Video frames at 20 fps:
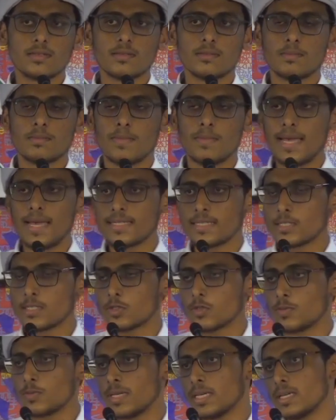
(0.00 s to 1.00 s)
matter
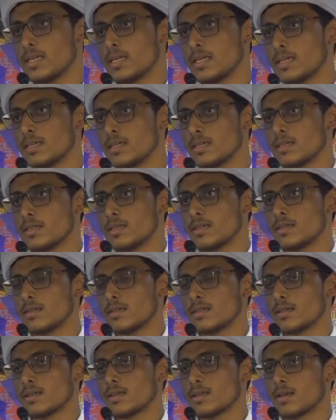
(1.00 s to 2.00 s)
to be
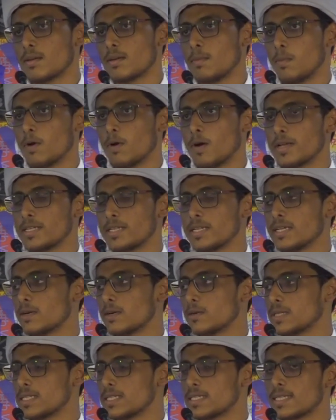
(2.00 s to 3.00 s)
pointed
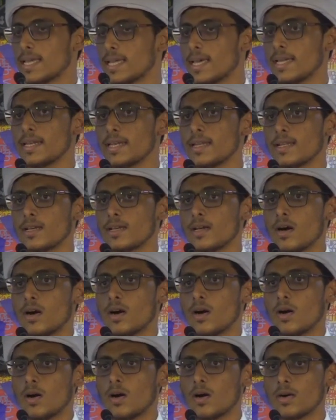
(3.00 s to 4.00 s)
out is that
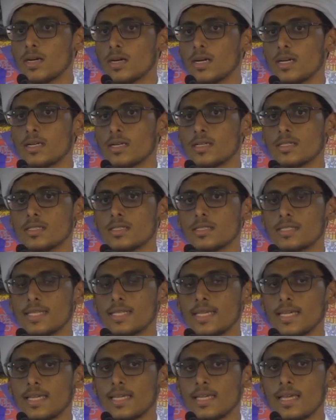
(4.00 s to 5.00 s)
all
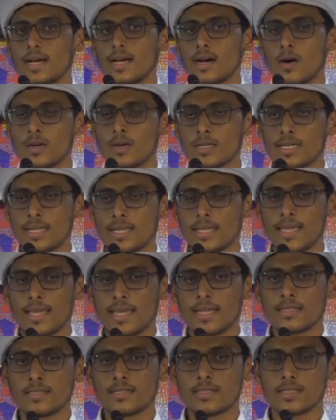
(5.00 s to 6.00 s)
the ordering
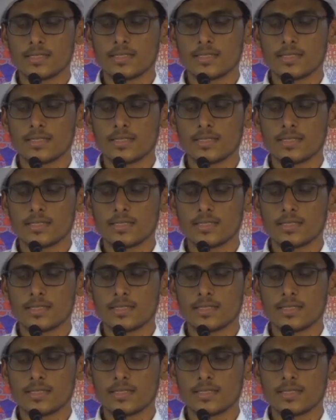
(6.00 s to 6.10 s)
and